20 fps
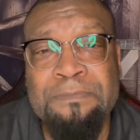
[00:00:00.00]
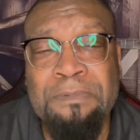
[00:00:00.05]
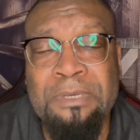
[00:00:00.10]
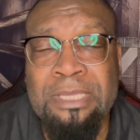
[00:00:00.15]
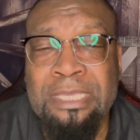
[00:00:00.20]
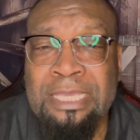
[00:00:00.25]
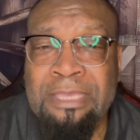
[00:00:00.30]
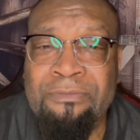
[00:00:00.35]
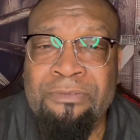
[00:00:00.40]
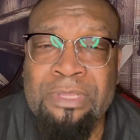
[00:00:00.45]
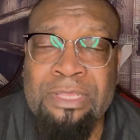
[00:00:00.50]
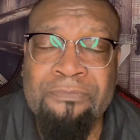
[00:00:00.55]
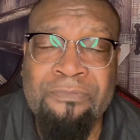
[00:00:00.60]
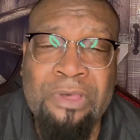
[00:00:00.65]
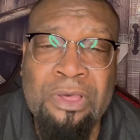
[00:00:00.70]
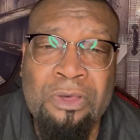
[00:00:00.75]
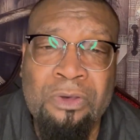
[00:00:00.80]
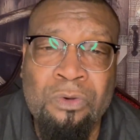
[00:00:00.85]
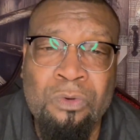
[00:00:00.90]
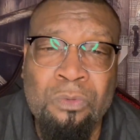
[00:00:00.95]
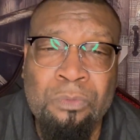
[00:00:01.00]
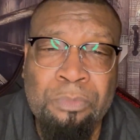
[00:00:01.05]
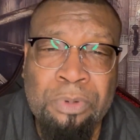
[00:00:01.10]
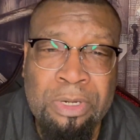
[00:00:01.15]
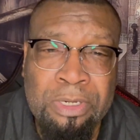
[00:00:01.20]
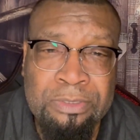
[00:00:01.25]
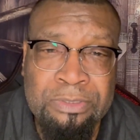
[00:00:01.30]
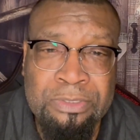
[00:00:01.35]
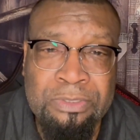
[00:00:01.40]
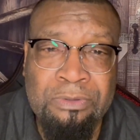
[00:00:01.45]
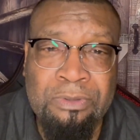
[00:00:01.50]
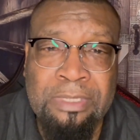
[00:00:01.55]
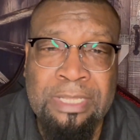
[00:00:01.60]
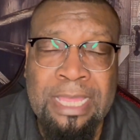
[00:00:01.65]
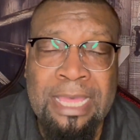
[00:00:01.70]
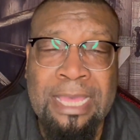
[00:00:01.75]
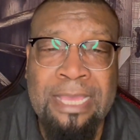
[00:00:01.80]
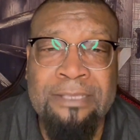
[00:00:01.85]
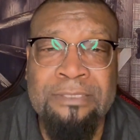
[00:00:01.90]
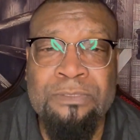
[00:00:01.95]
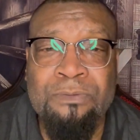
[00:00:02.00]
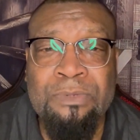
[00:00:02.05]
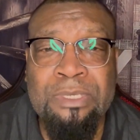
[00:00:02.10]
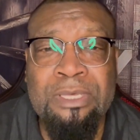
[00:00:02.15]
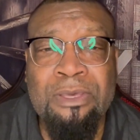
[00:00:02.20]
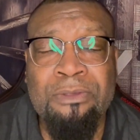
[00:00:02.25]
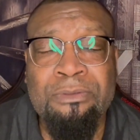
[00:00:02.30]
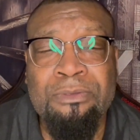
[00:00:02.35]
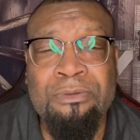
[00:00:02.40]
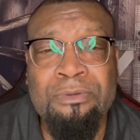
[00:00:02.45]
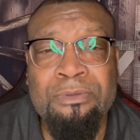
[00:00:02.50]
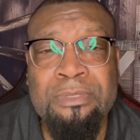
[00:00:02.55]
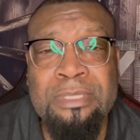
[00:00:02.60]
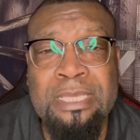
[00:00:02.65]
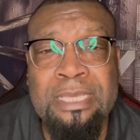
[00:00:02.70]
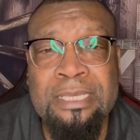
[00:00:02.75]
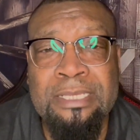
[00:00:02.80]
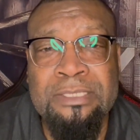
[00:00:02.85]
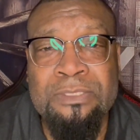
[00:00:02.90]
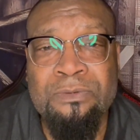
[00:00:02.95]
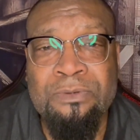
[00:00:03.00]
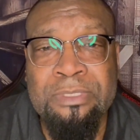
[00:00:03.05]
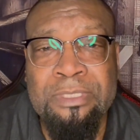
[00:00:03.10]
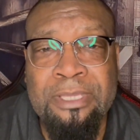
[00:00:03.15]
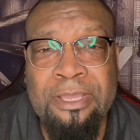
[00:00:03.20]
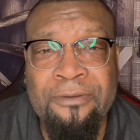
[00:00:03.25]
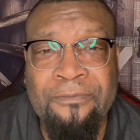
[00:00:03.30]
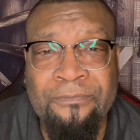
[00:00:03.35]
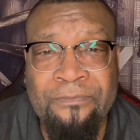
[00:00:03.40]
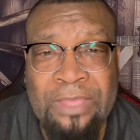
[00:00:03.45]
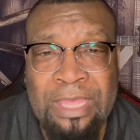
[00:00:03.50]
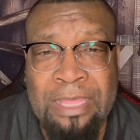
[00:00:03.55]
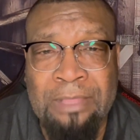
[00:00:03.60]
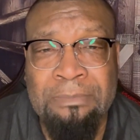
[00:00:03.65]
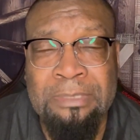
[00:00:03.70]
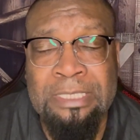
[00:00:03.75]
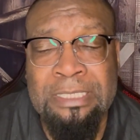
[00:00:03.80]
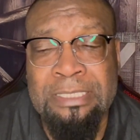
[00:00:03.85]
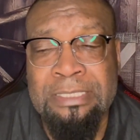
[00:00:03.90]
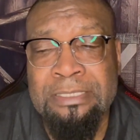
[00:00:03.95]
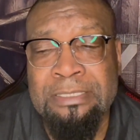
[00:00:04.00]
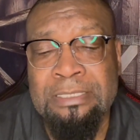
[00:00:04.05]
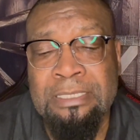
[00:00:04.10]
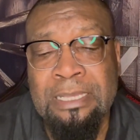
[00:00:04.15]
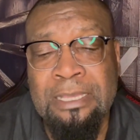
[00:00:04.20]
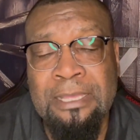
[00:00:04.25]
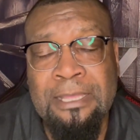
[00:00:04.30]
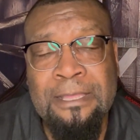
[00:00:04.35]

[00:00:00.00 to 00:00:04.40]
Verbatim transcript: But even in our own personal lives, we go through things with our families,